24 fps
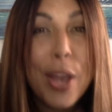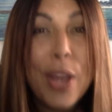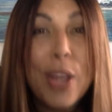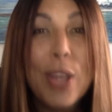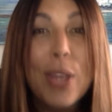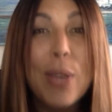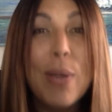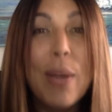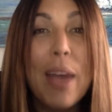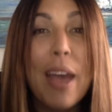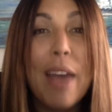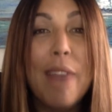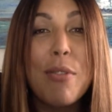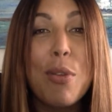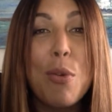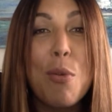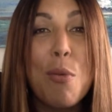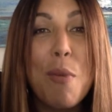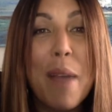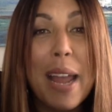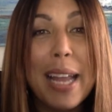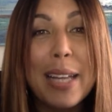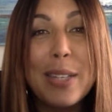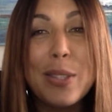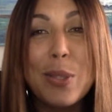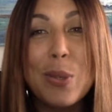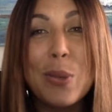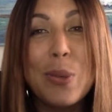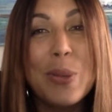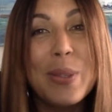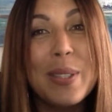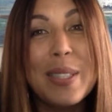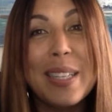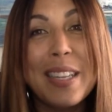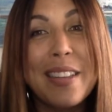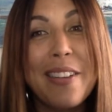you have the right
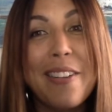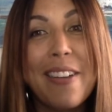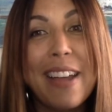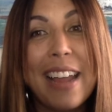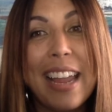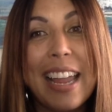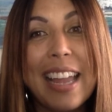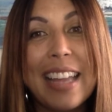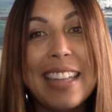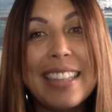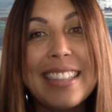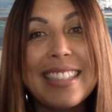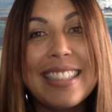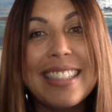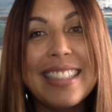tools in your hands.